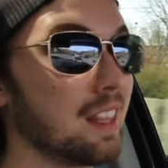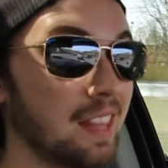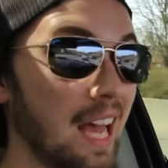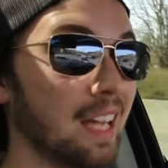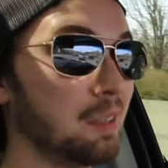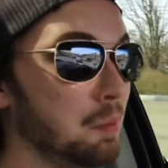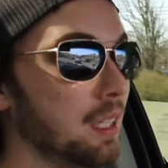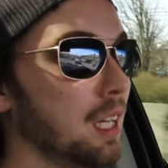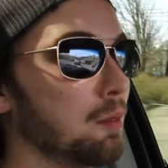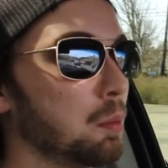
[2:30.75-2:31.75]
That can
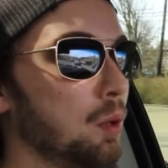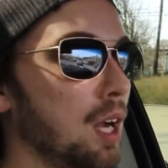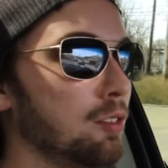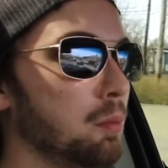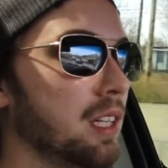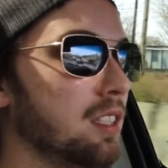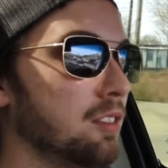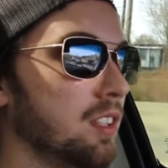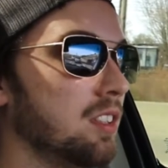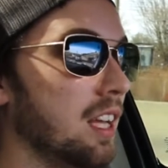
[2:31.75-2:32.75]
become a problem because
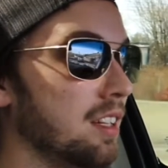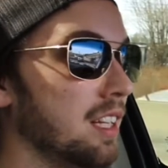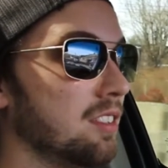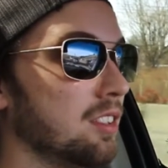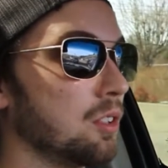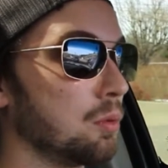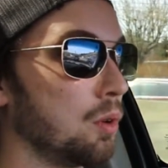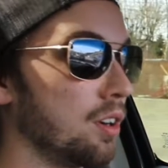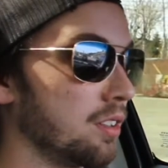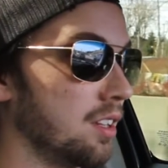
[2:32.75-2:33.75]
if it detonates at the
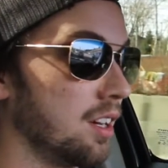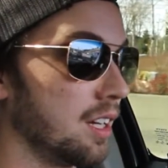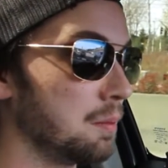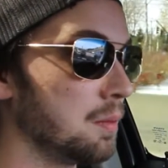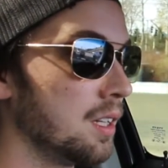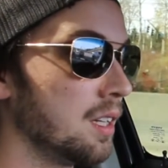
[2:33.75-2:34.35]
wrong time,